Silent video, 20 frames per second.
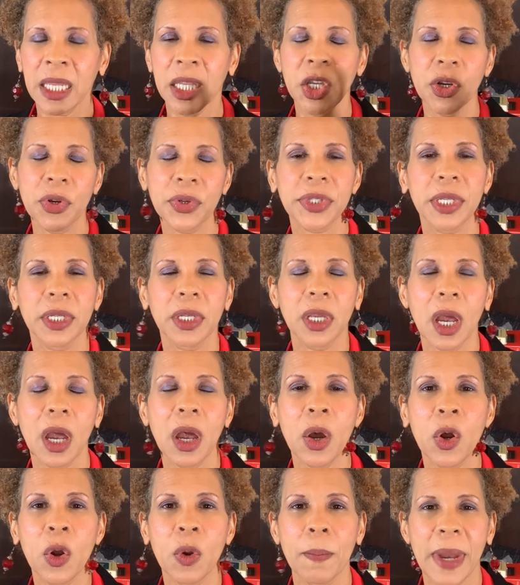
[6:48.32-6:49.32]
Years
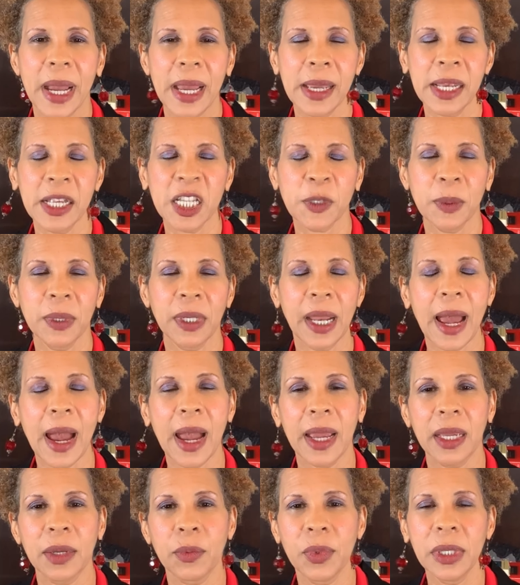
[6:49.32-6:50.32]
ago, my husband and
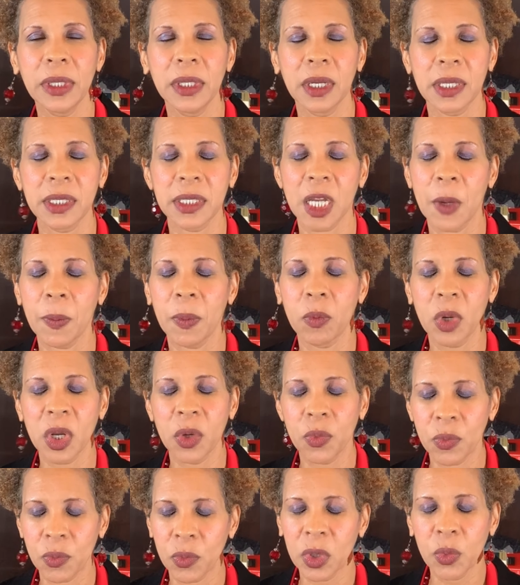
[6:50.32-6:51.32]
I, we looked up and
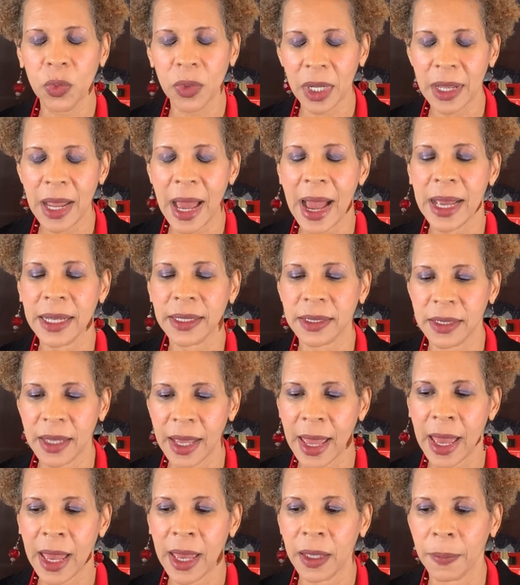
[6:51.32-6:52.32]
we realized
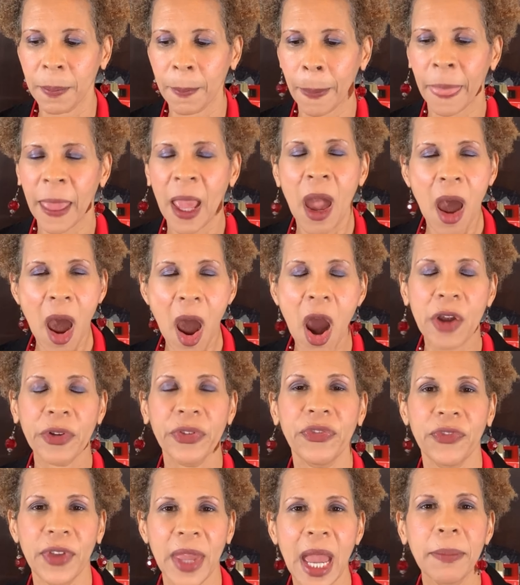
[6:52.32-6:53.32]
that
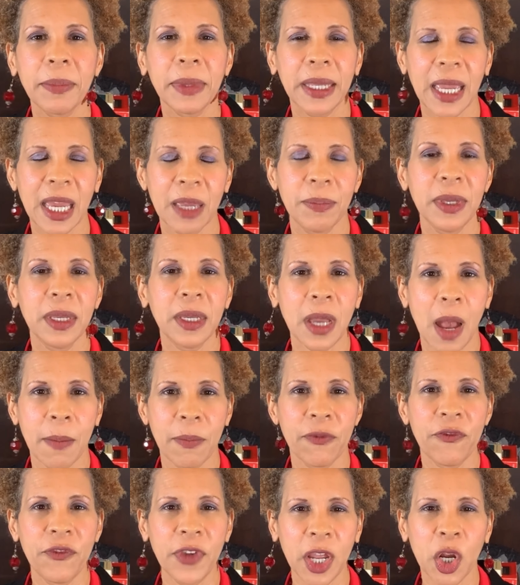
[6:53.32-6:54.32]
our family had
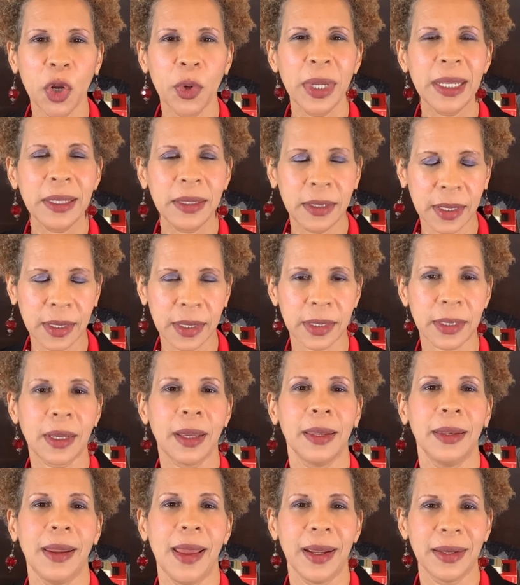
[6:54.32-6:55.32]
become very
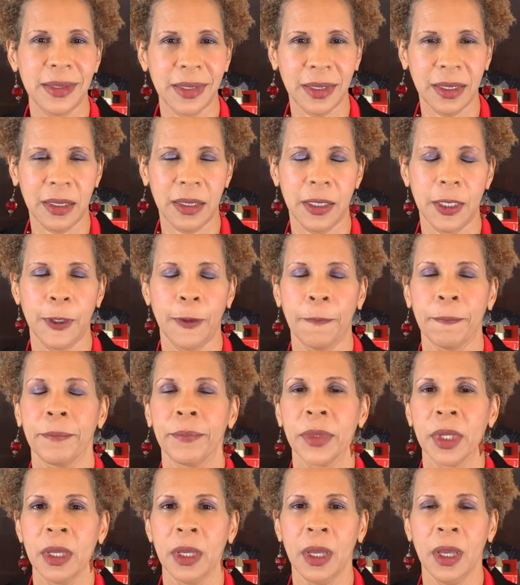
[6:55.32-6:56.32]
disconnected.
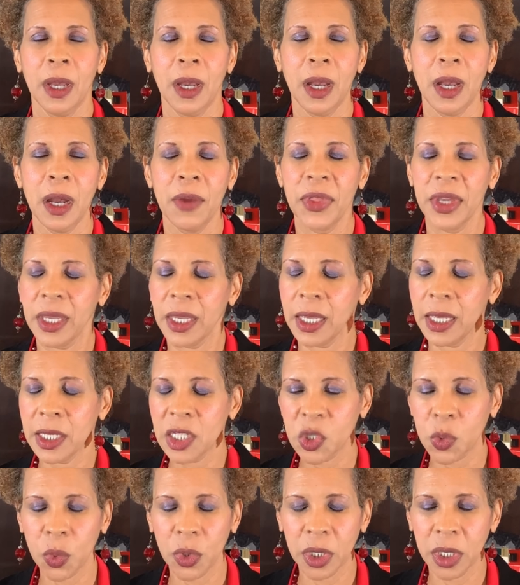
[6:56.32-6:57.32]
The
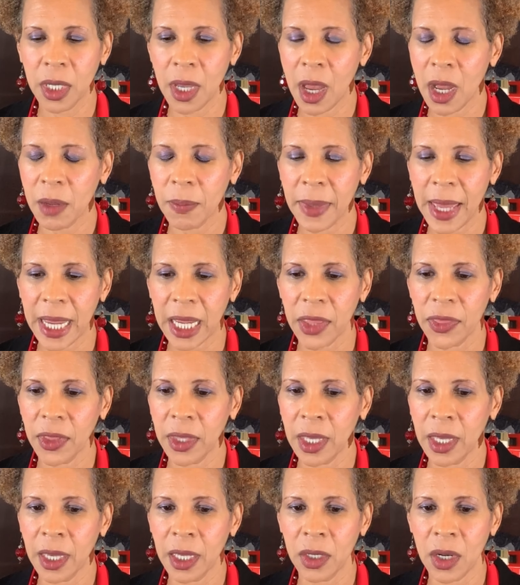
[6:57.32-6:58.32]
kids were young back
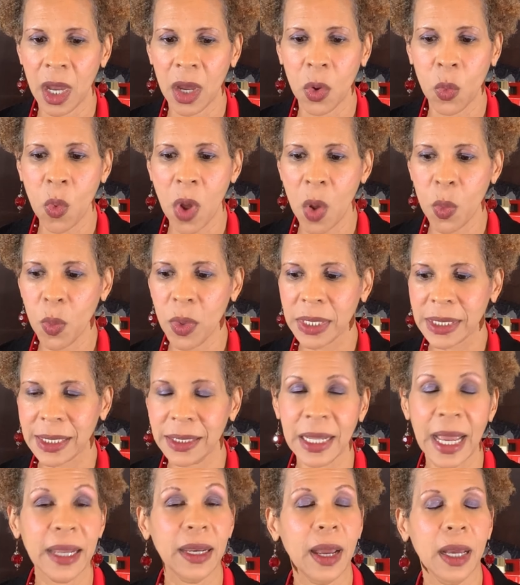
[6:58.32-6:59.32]
then. One
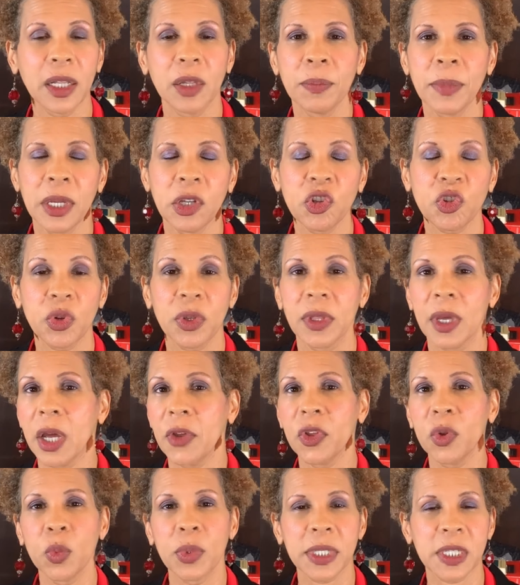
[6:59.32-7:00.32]
was late elementary, the
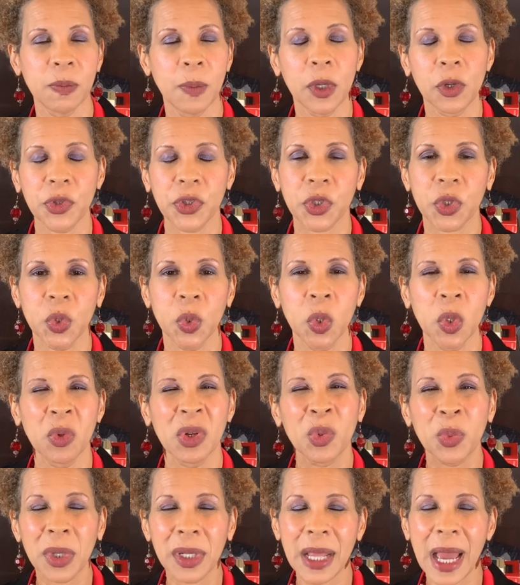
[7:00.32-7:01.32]
other was middle school.
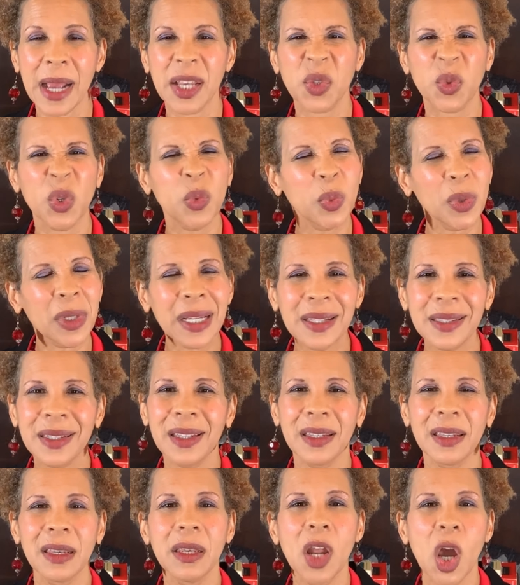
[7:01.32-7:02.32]
We realized we really
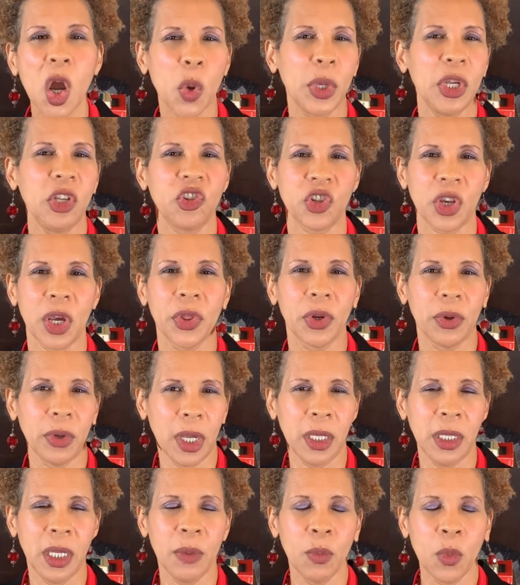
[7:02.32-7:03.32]
didn't know each other
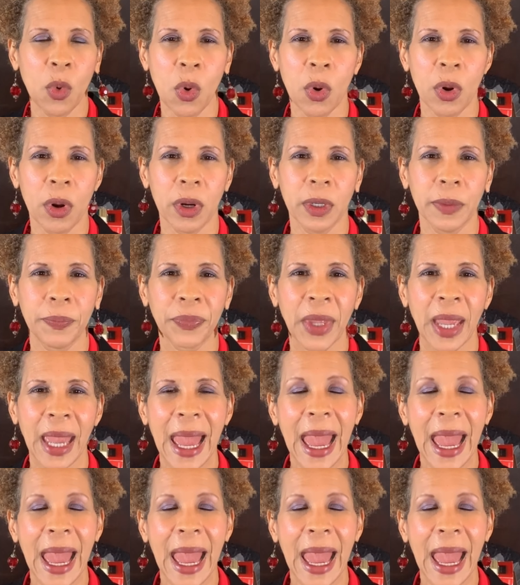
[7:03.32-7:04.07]
anymore.